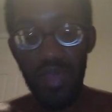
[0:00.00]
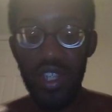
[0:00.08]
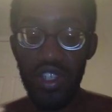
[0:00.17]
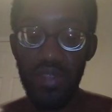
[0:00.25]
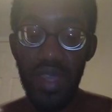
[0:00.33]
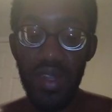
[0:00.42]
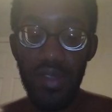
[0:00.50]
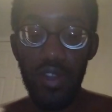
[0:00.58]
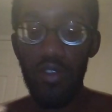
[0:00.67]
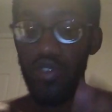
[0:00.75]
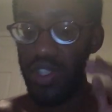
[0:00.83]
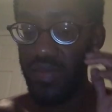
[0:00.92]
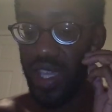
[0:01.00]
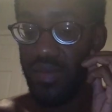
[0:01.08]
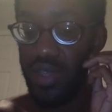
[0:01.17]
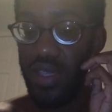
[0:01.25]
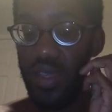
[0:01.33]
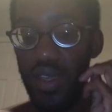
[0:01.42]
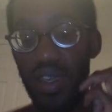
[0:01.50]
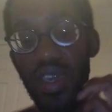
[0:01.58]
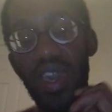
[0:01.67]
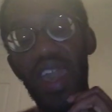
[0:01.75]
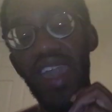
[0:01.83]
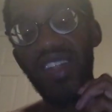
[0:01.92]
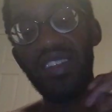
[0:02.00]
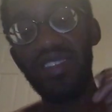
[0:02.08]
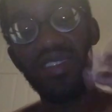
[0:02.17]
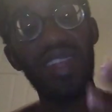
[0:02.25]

made it closer, maybe, and just